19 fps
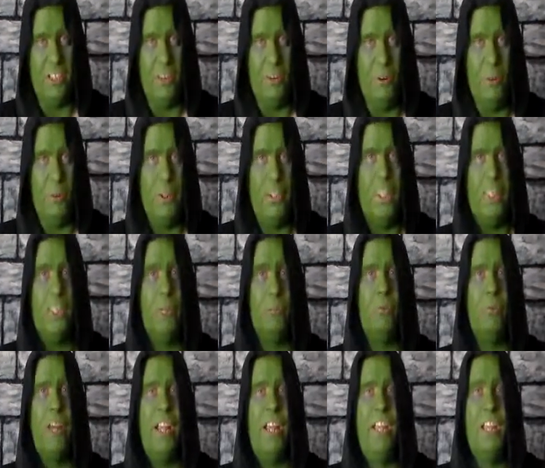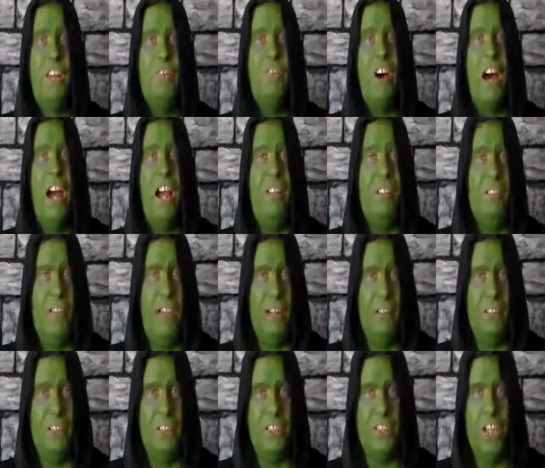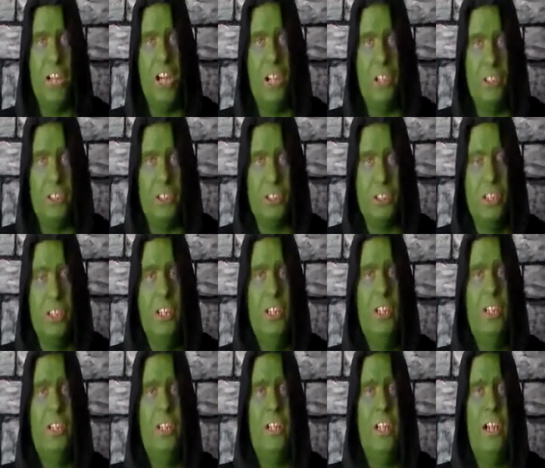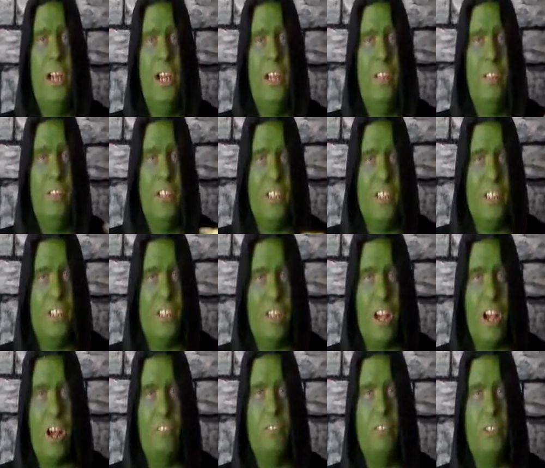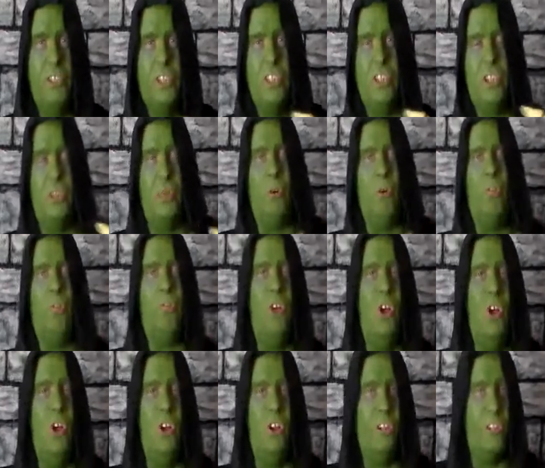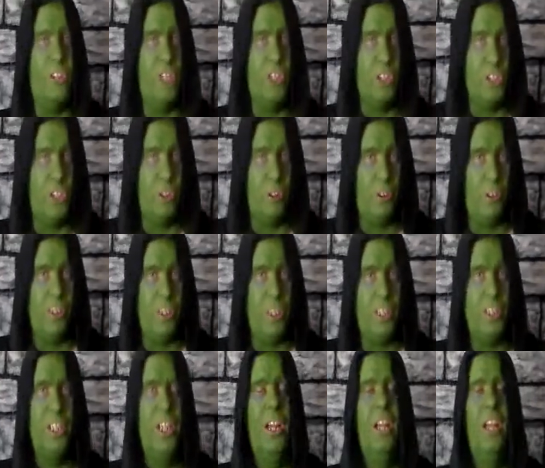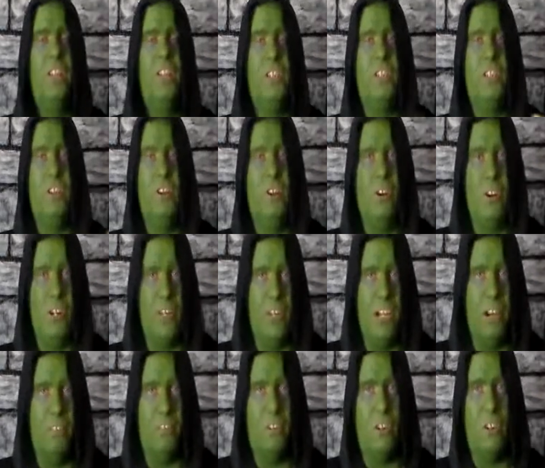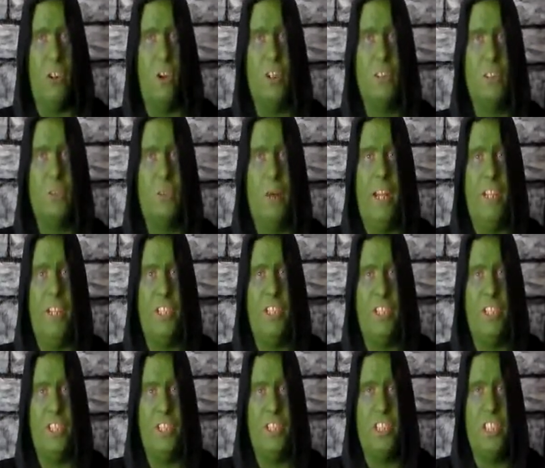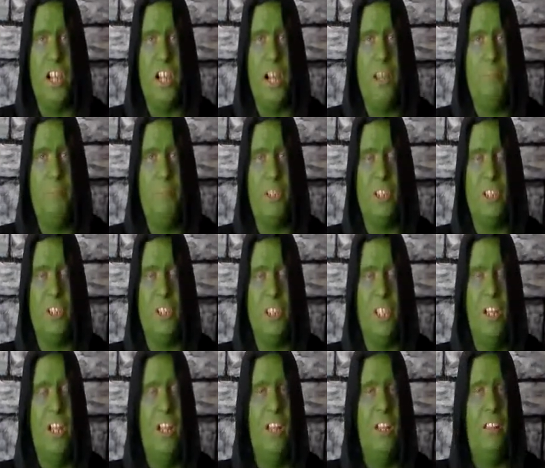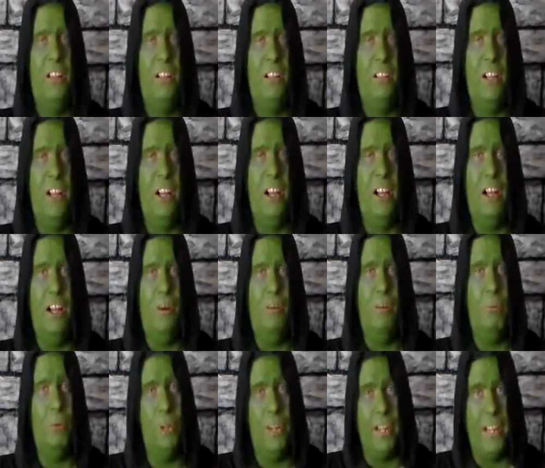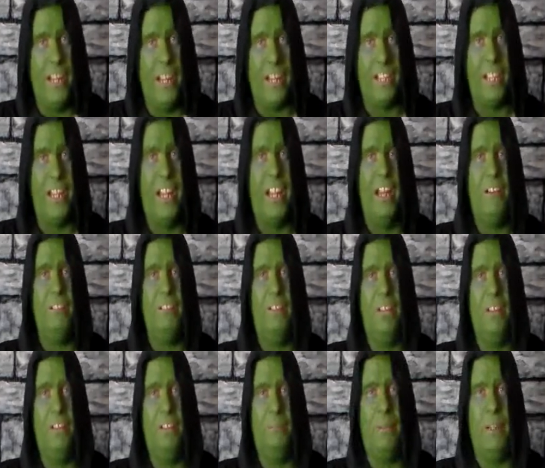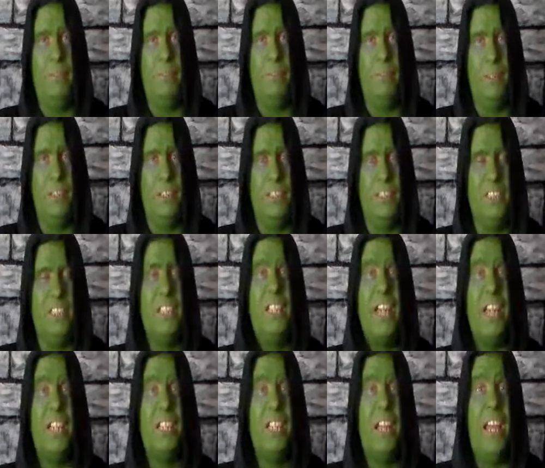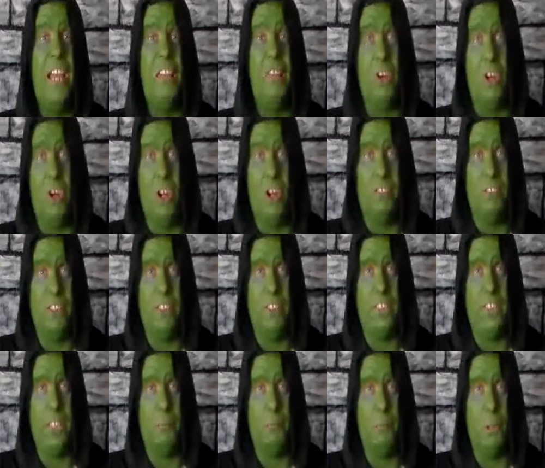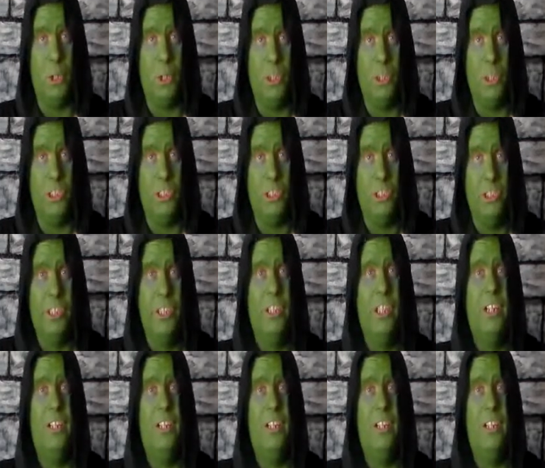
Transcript: You know, we need to raise $5,000. This covers the shortfall on his insurance. This is all going to cover lost wages and time, because what he has to have done, people, is he has to have all of his teeth pulled.